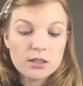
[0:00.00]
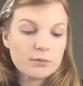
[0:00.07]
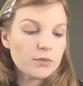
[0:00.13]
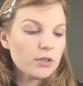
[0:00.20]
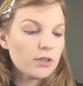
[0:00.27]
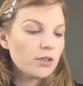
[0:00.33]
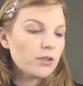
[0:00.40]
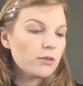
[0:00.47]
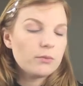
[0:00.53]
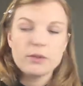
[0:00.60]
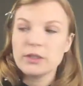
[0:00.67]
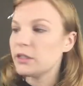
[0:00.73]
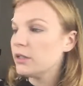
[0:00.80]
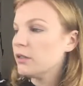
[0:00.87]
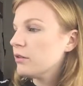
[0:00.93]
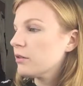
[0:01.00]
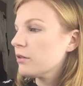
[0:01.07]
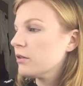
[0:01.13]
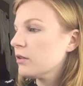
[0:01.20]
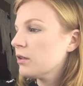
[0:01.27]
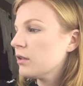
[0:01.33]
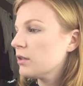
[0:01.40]
I'm going to go
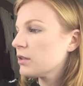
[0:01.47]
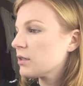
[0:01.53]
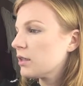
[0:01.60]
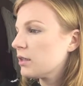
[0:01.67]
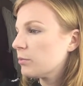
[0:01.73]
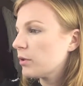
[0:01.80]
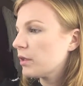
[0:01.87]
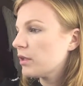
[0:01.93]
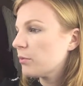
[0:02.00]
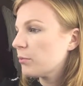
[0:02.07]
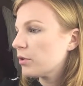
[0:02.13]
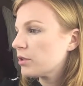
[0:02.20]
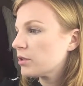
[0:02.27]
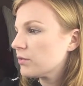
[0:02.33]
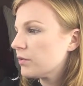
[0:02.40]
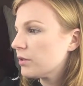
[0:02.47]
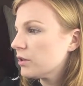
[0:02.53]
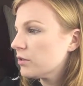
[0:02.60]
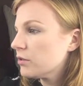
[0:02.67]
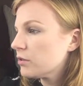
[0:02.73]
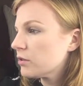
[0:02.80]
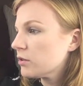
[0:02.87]
with... Let's get a blending brush
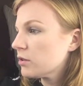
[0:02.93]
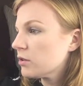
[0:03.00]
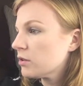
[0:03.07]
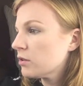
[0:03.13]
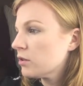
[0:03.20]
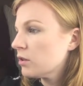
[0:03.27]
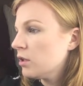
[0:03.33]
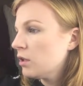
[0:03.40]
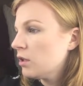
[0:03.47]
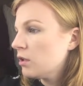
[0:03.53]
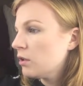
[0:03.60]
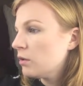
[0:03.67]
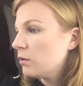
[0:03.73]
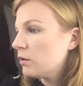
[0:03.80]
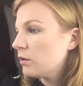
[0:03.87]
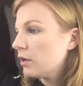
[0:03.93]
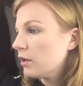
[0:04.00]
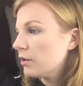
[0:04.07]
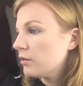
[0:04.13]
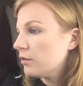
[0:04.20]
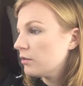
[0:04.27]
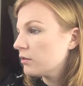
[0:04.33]
first. Where are
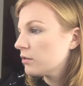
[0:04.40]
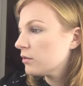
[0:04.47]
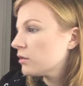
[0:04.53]
you?